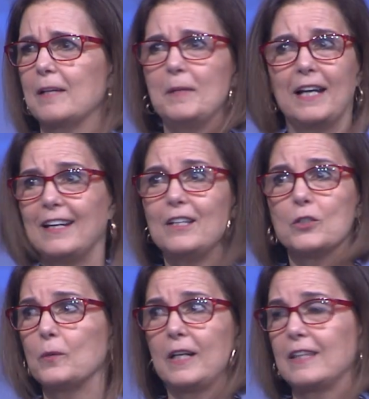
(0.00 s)
I mean, I
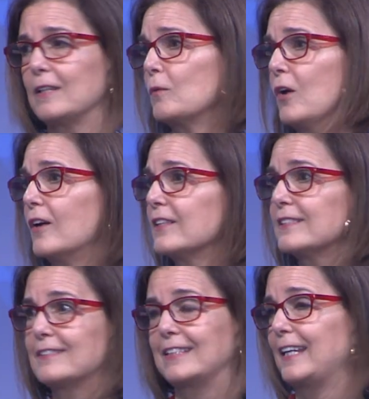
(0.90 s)
didn't do anything wrong
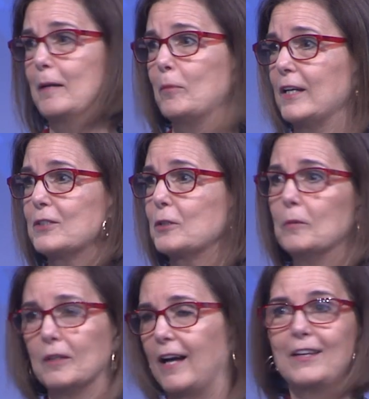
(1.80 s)
to get a brain
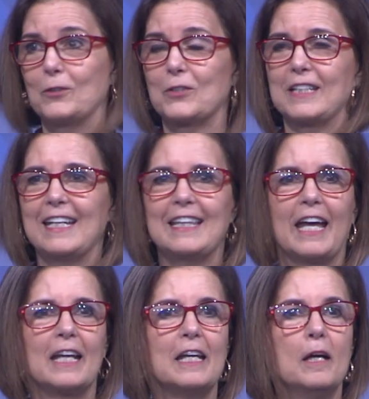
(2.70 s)
tumor. I understand
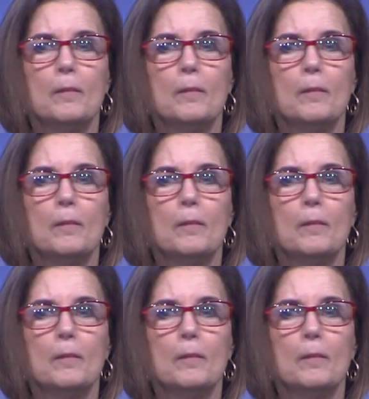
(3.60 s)
that.